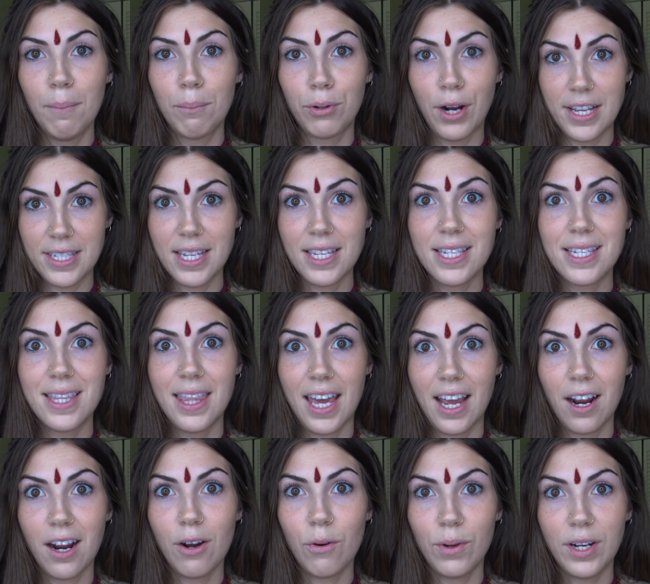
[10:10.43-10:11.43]
presence
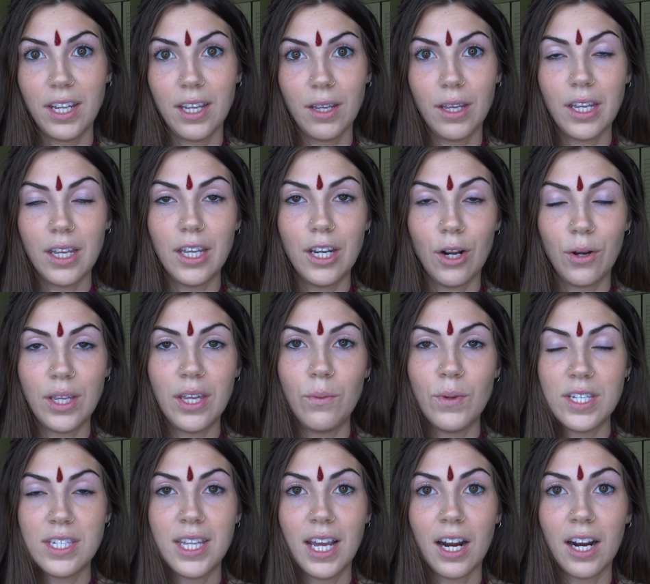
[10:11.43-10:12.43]
there when he
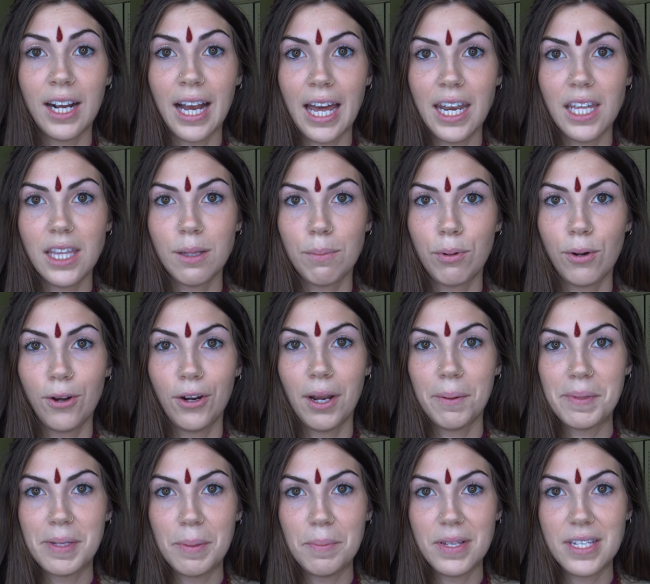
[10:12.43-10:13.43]
was there guiding the
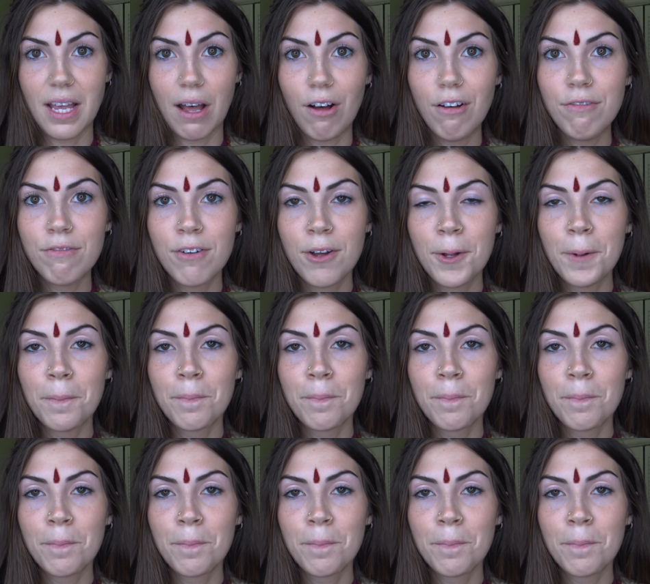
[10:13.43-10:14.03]
programs himself,